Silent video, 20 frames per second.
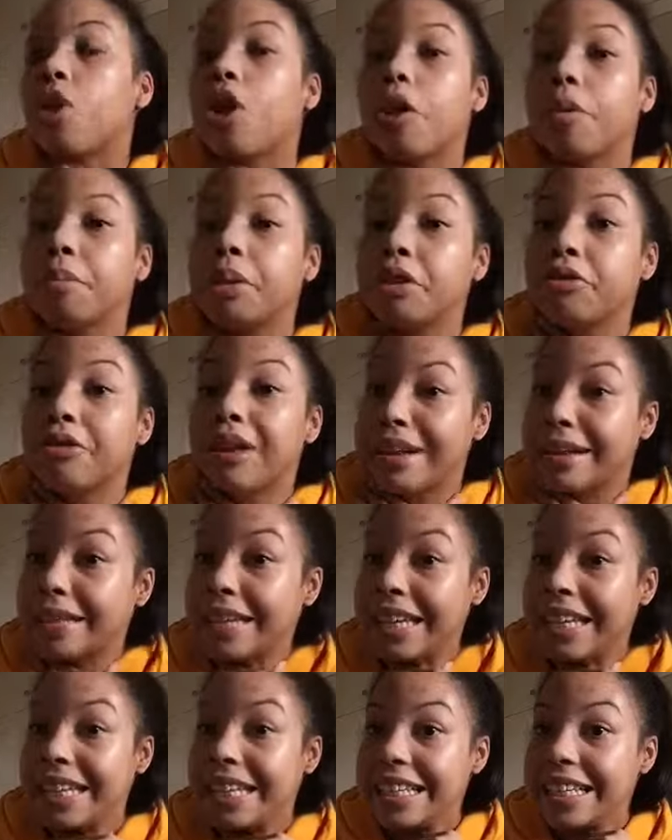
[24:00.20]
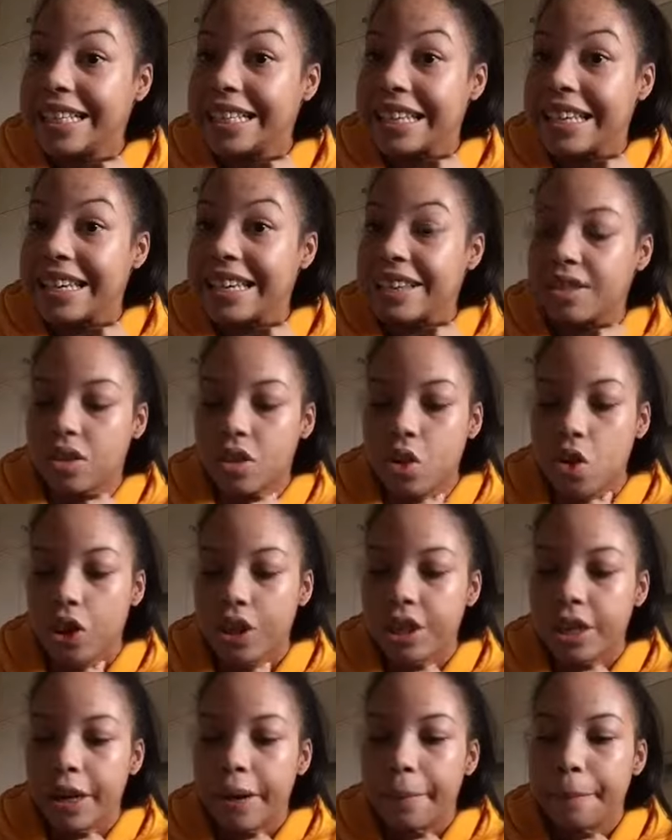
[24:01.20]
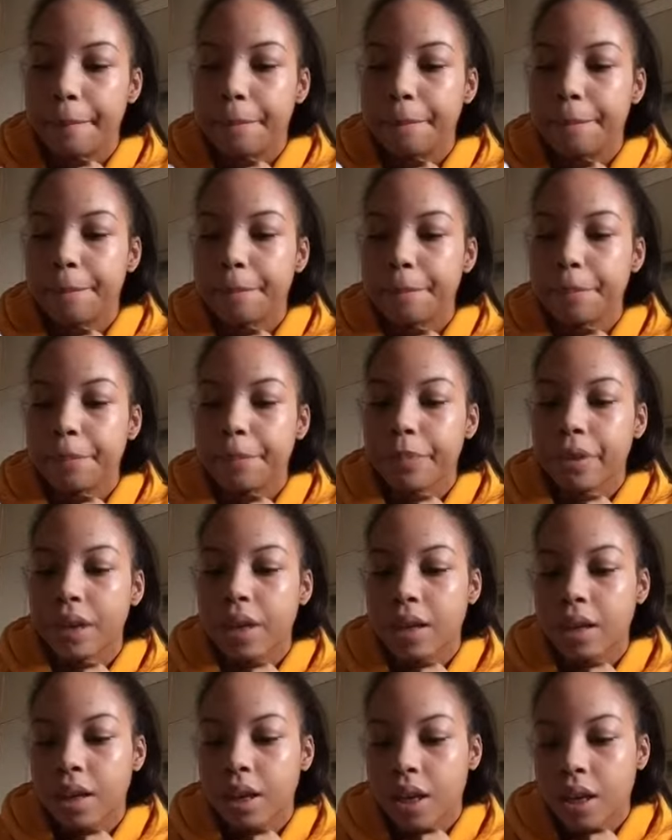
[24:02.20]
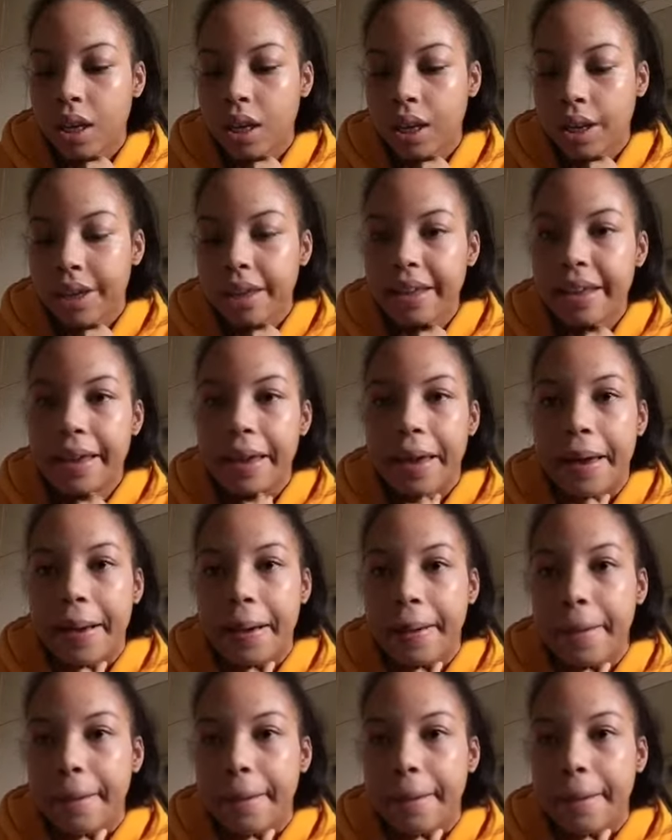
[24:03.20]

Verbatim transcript: copyright Lily Sings cause um, yeah,